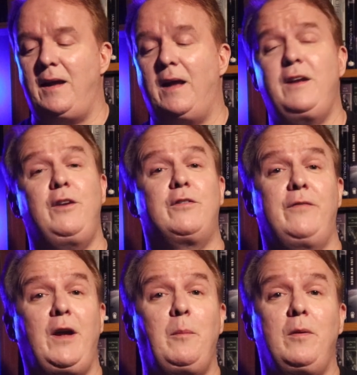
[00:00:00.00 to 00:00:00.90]
And it is
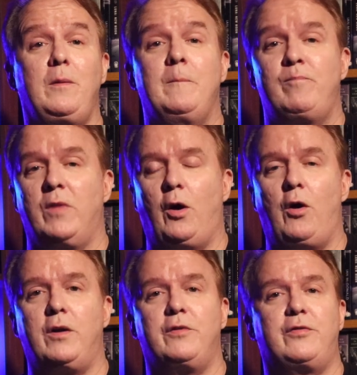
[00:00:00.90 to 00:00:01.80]
available
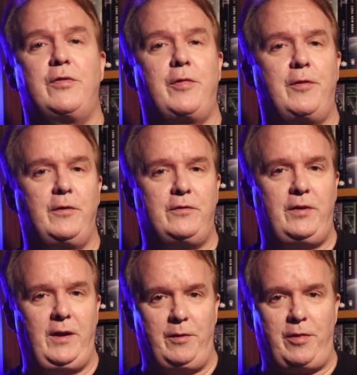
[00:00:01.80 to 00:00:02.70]
August the
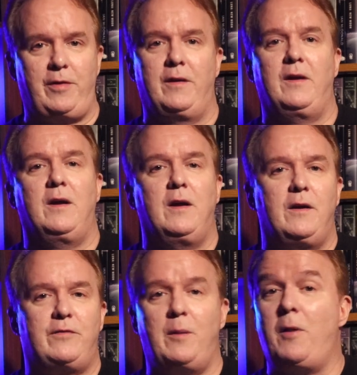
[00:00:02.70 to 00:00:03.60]
thirteenth
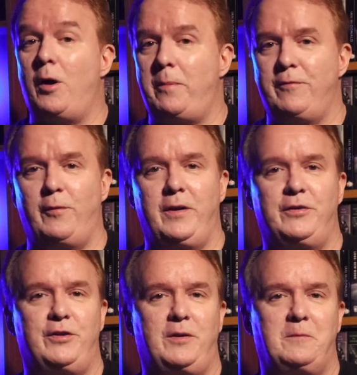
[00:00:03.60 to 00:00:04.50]
from Harper
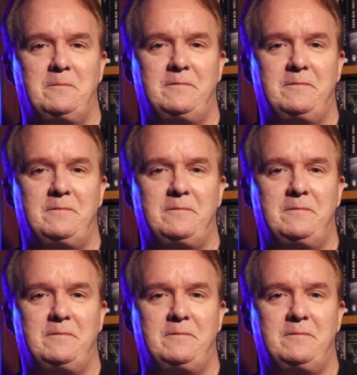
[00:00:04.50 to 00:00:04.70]
Voyager.